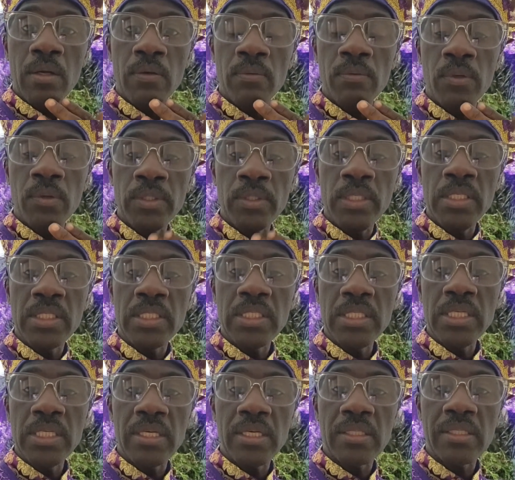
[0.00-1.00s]

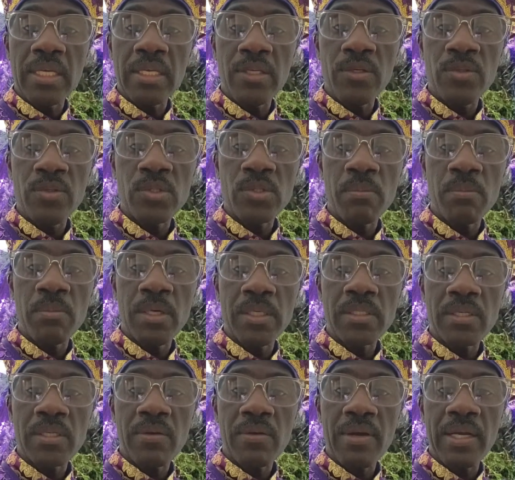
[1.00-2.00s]
Ronicia, thank you so much.
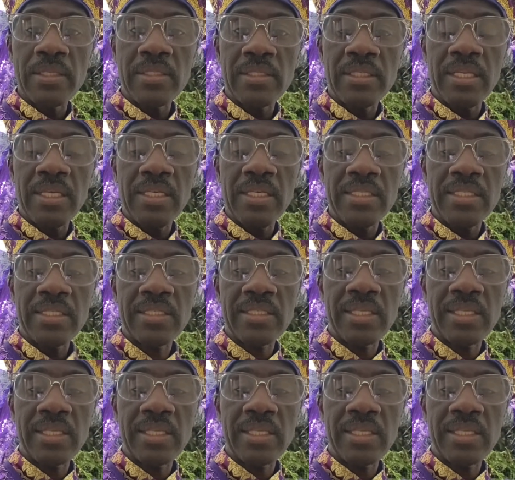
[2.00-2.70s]
Congratulations.